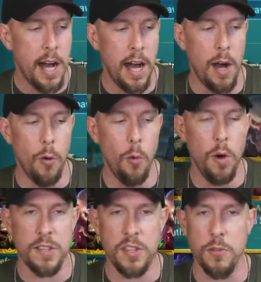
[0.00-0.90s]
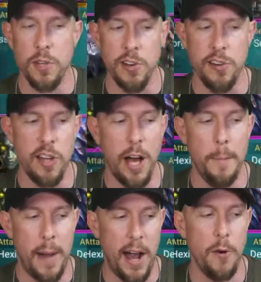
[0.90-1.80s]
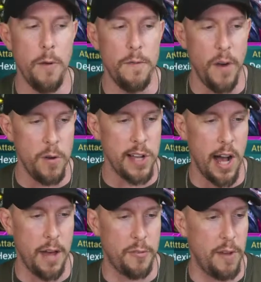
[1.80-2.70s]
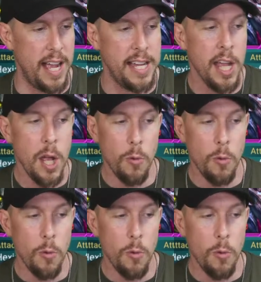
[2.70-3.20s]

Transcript: Uh, what's so good about Vogoth, right?